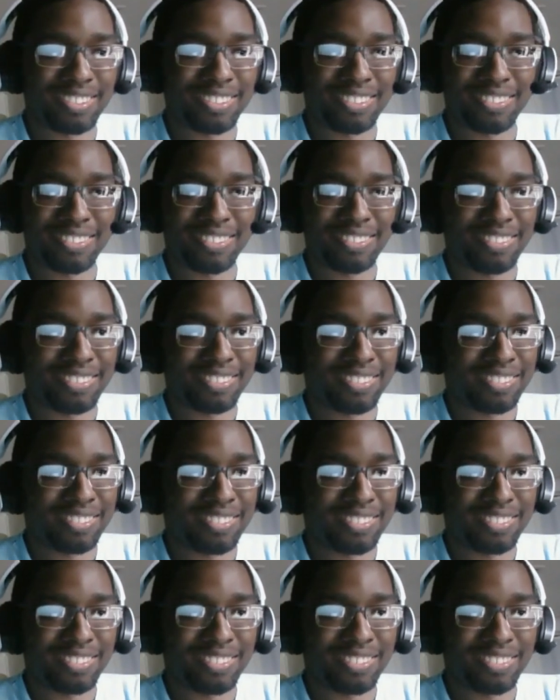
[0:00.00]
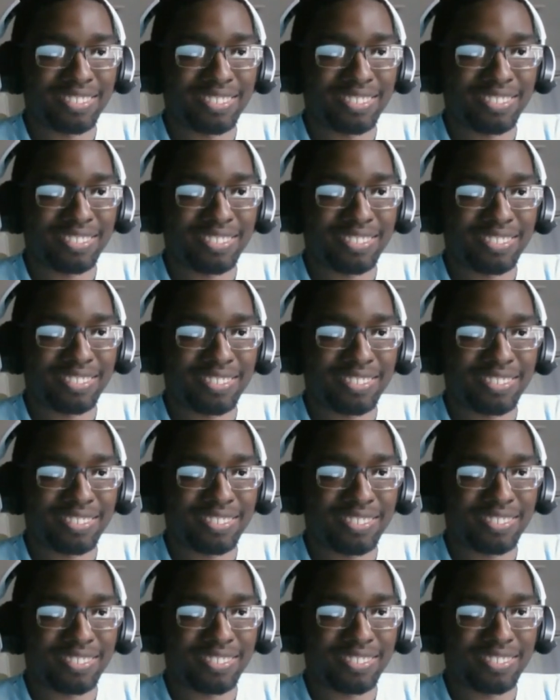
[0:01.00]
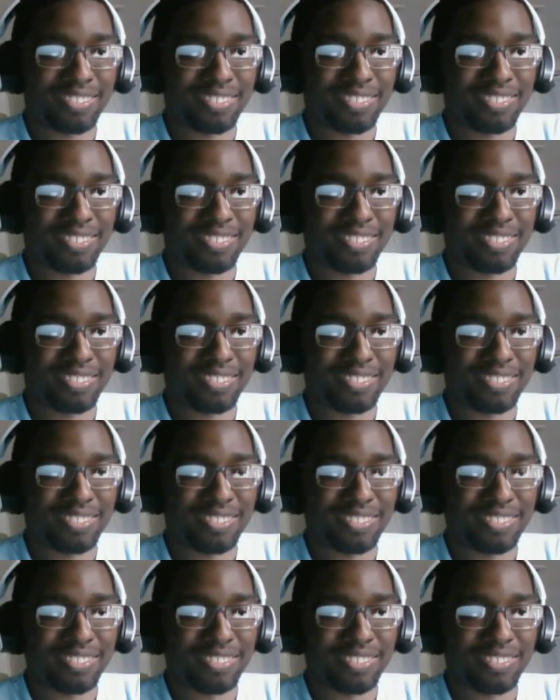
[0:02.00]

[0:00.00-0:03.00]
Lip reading: (no one is talking)